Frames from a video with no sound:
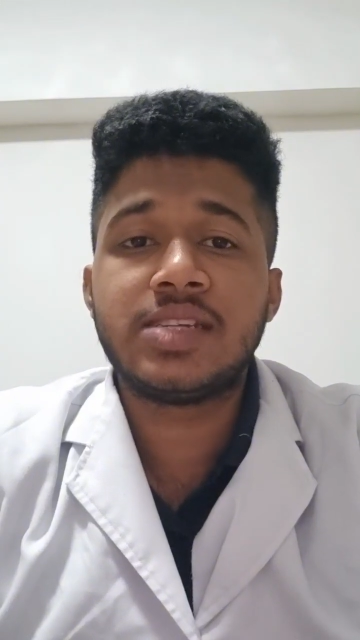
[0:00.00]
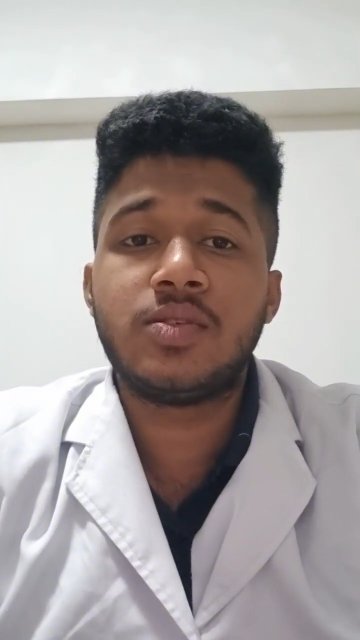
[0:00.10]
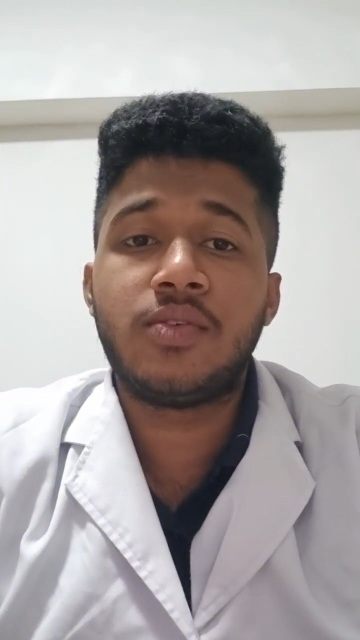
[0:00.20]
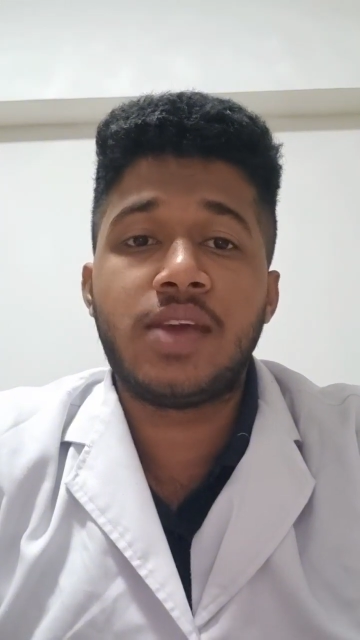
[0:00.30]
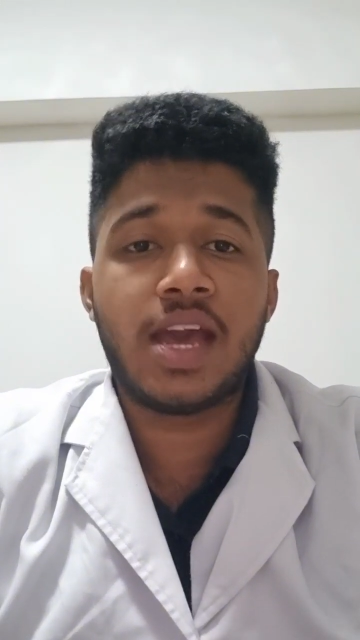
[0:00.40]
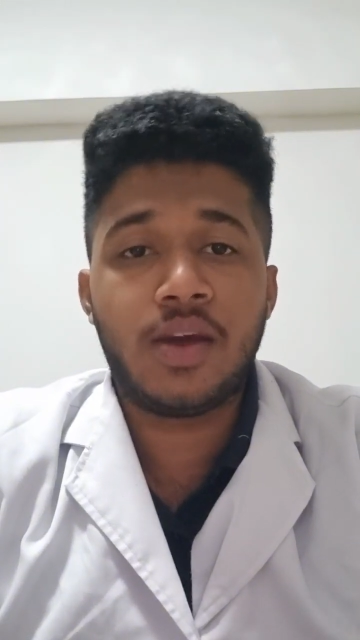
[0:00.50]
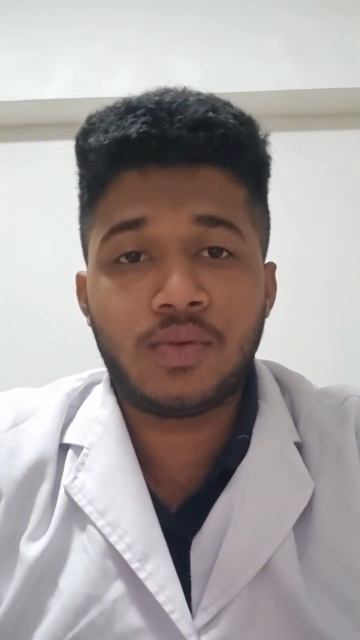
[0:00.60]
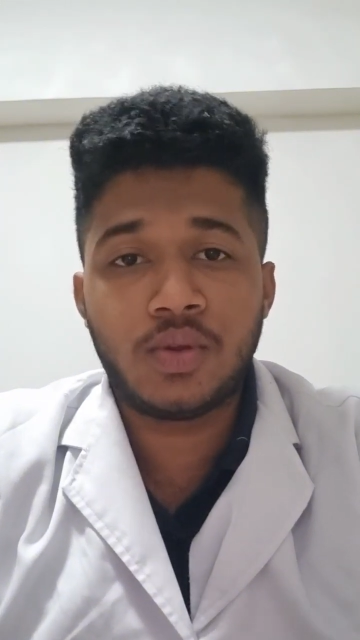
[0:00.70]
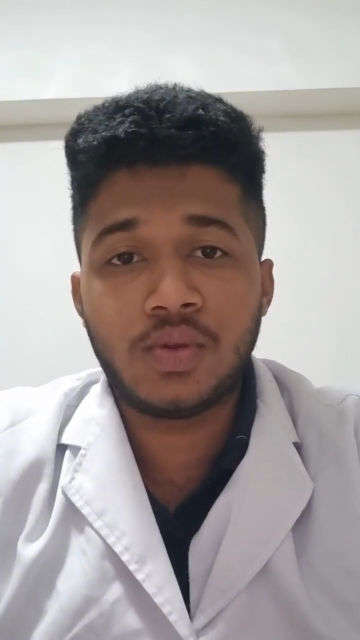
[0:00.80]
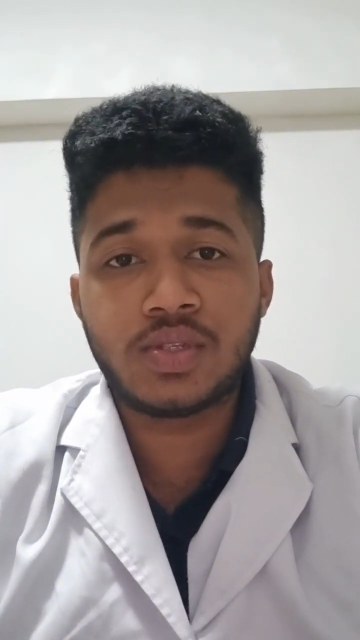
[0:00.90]
So we
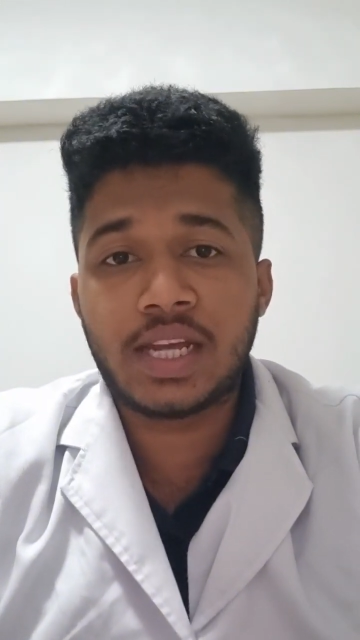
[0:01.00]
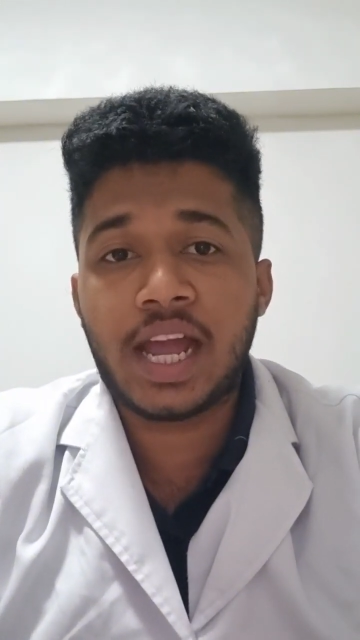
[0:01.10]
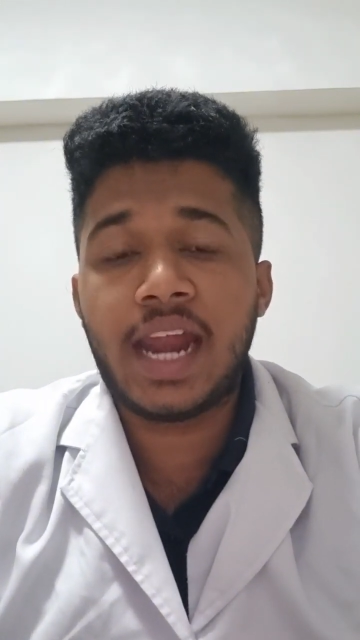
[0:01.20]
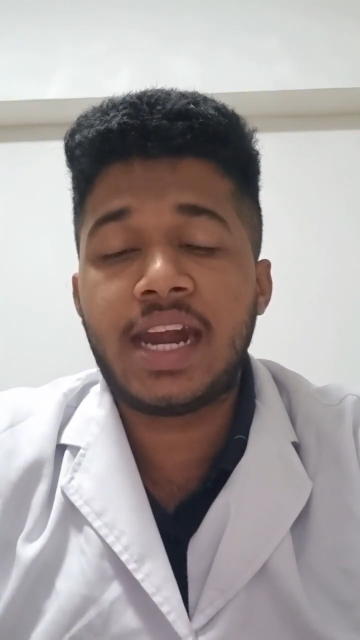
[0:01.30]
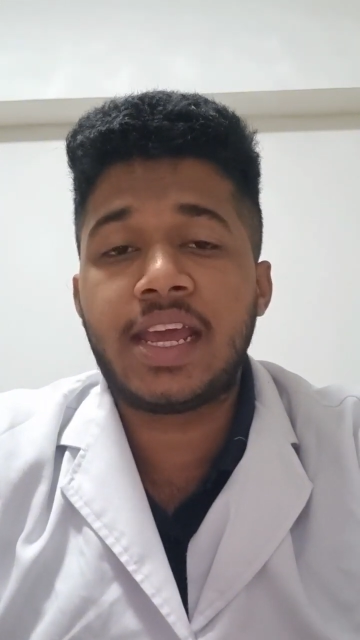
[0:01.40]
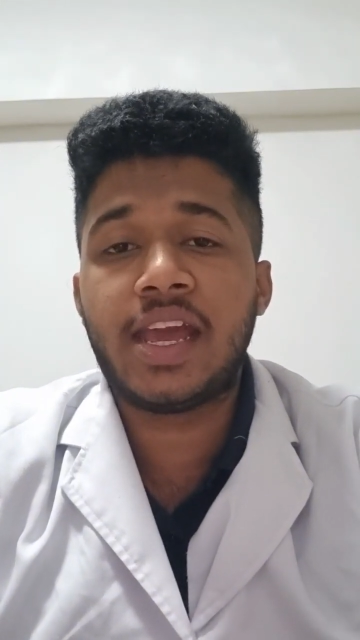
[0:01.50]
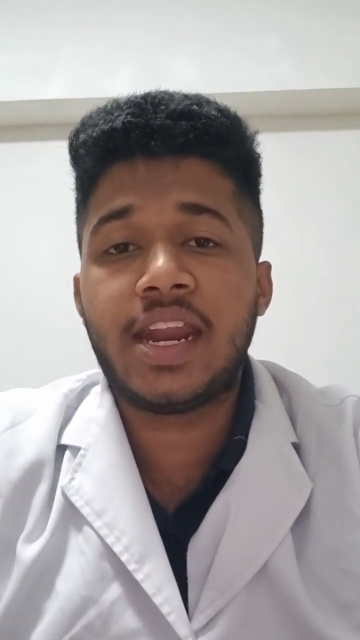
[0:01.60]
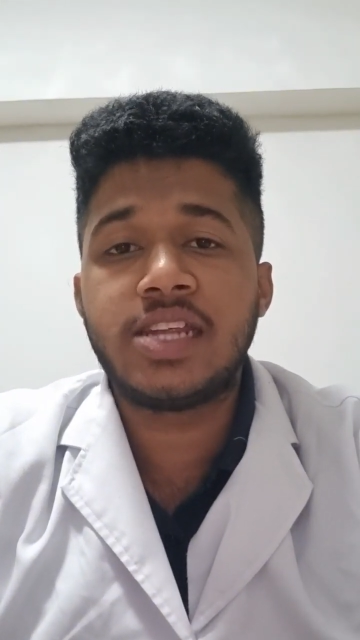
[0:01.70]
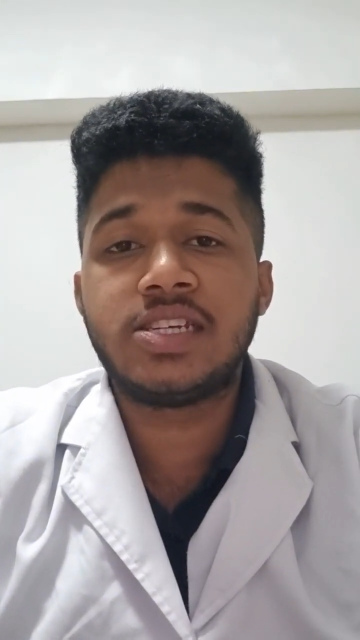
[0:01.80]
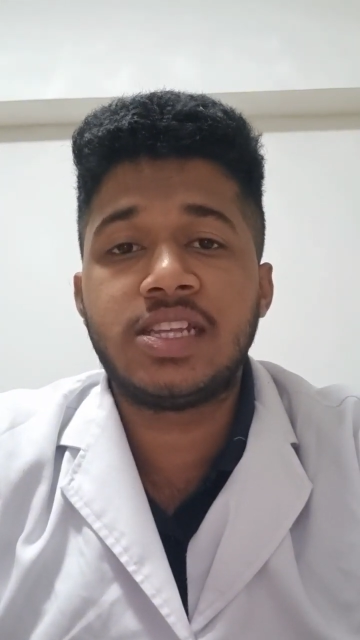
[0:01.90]
have to use the kinetic
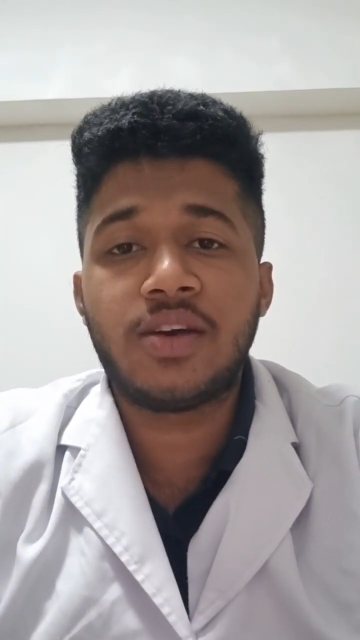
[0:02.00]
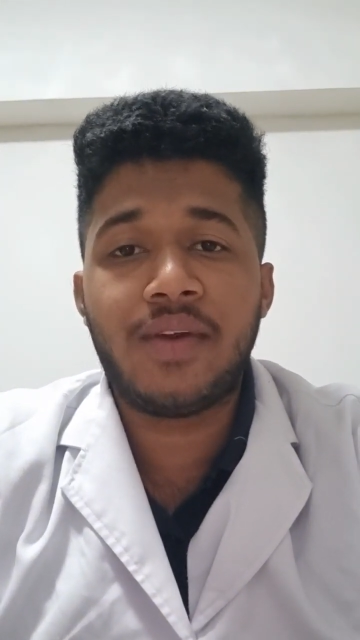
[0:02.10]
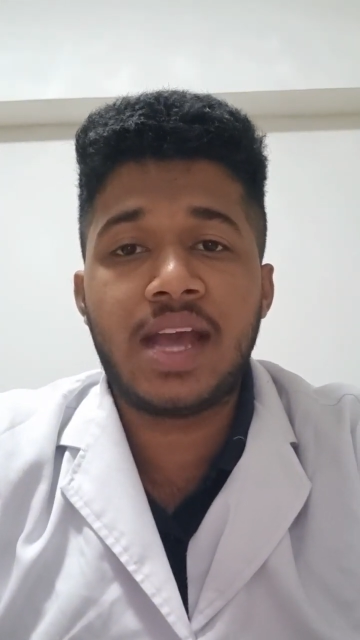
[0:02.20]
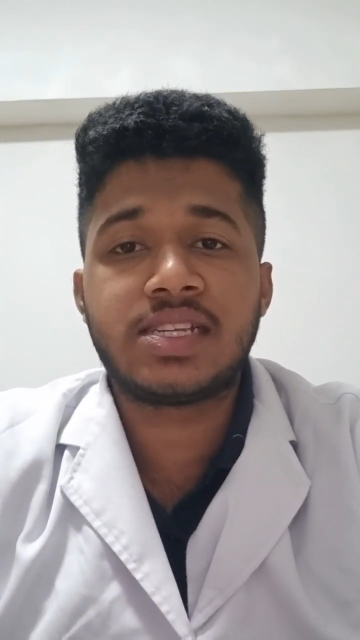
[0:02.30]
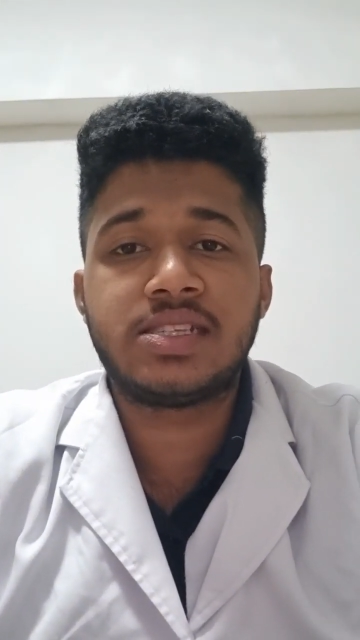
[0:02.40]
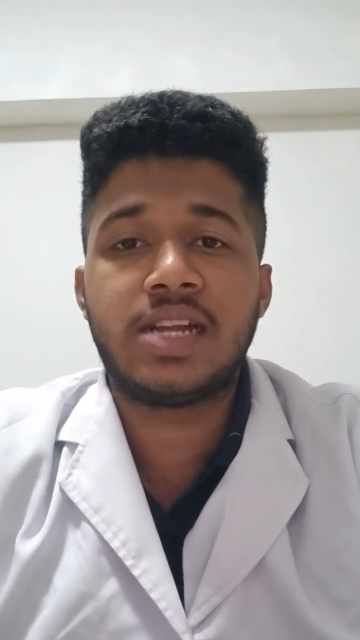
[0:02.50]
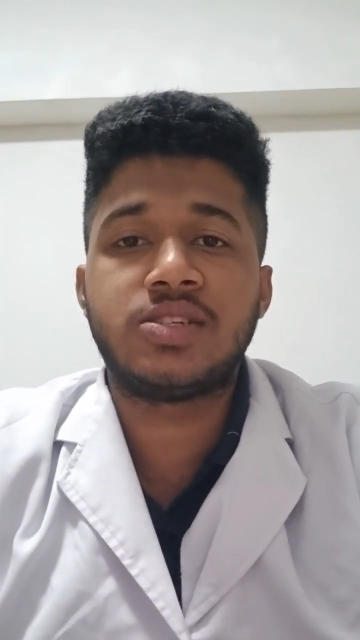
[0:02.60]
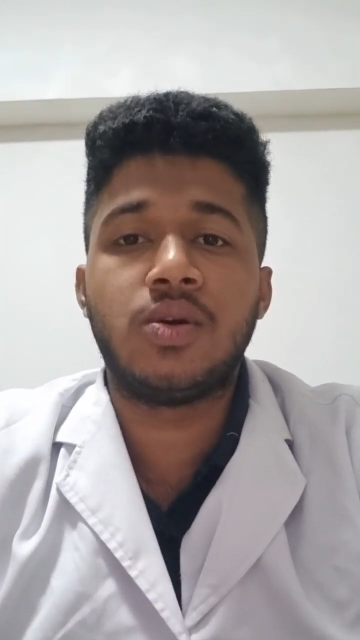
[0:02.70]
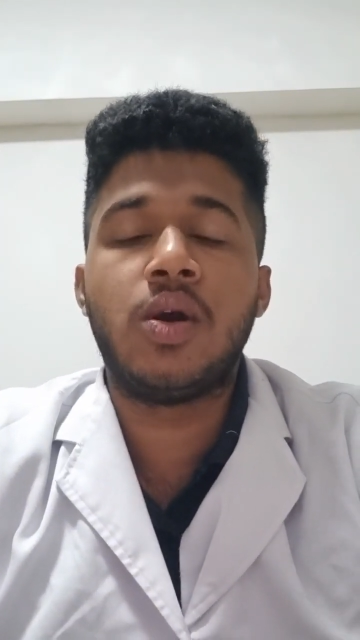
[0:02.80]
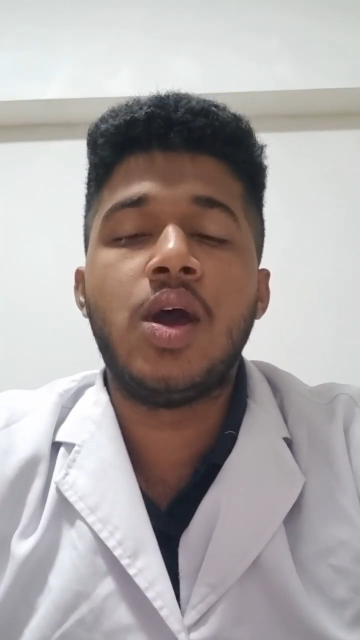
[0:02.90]
energy in the y-axis
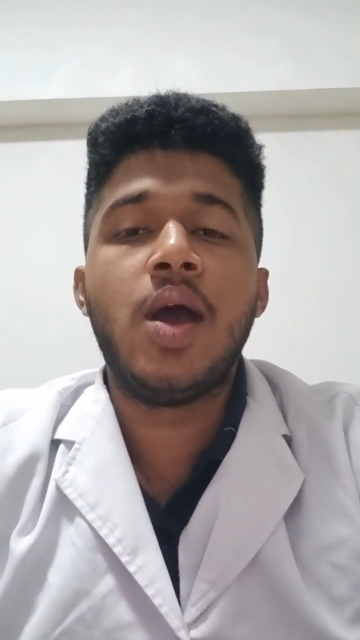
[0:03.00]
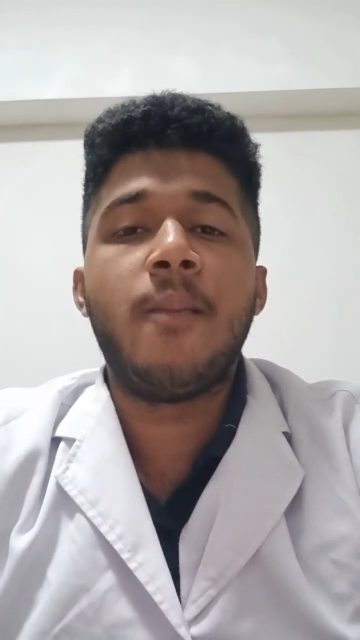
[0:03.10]
also,